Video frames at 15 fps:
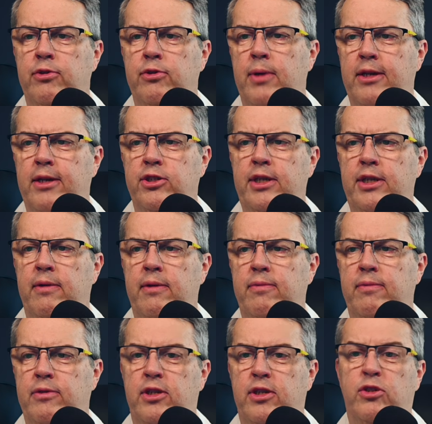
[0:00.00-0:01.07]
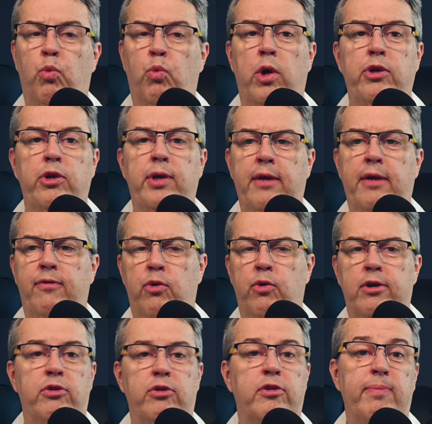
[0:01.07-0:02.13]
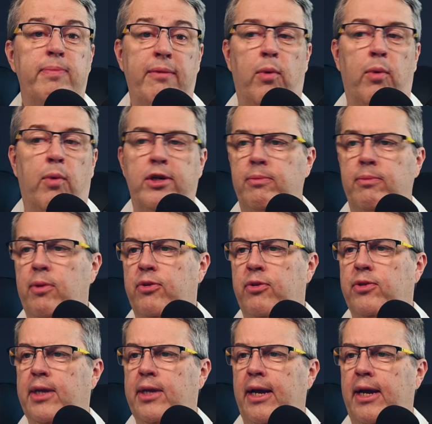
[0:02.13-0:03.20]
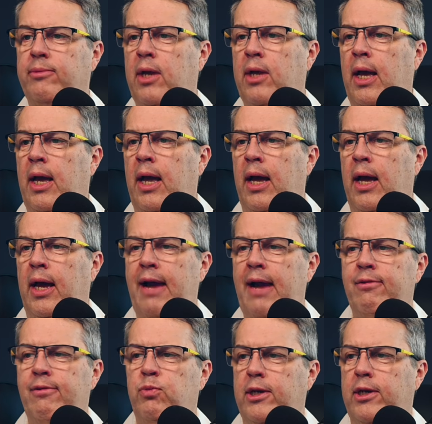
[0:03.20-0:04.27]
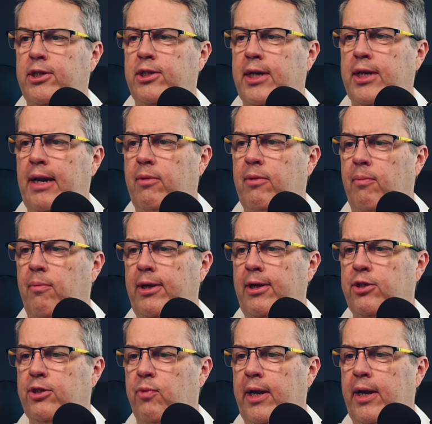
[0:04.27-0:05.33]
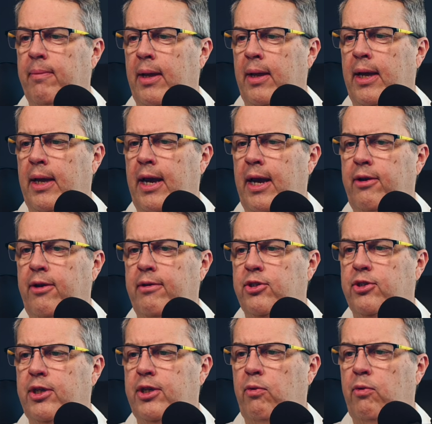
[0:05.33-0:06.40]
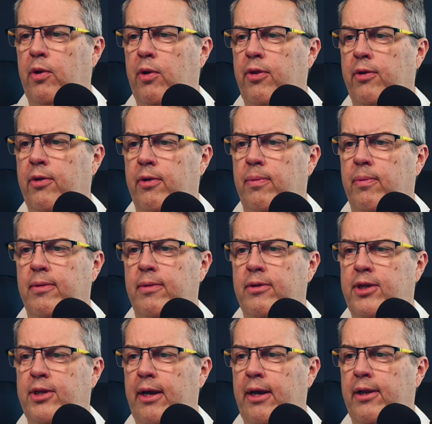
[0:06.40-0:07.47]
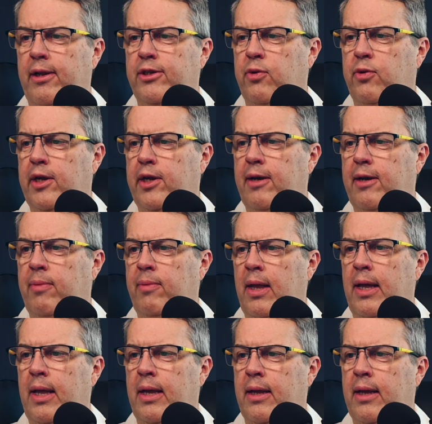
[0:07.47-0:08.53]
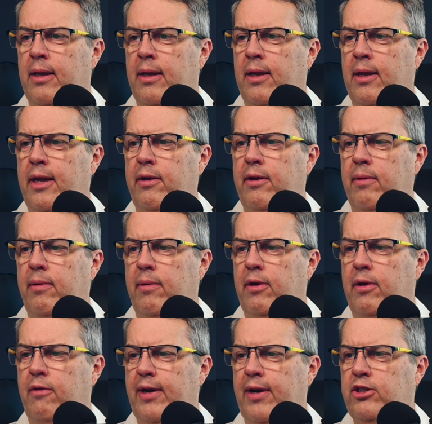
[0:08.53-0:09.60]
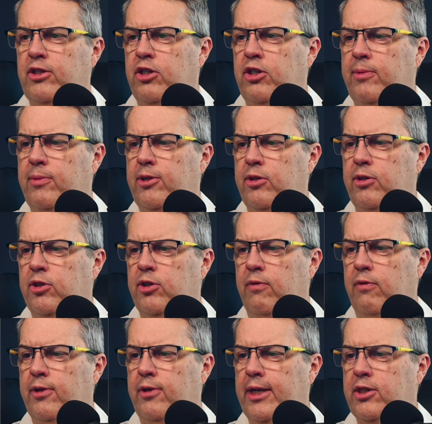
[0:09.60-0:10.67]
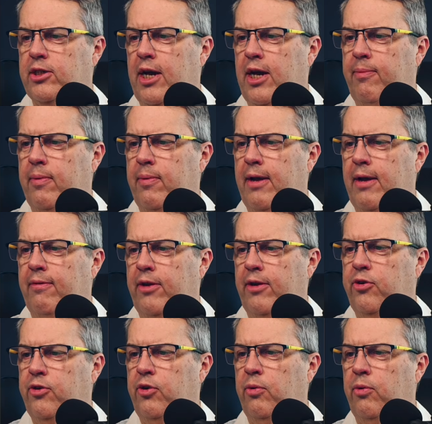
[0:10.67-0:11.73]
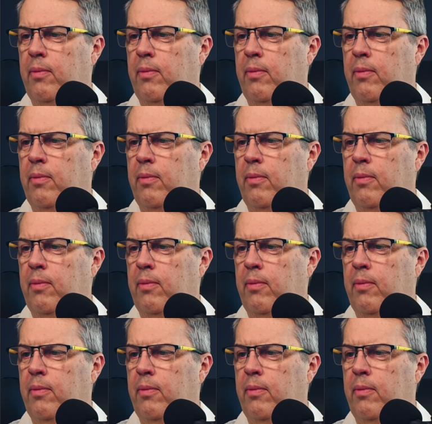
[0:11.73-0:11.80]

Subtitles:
I can see just one unique viewer, so it's me watching both times. Average watch time, completion rate, and you can see what your scale is going up. And device distribution, so for desktop, I've got two.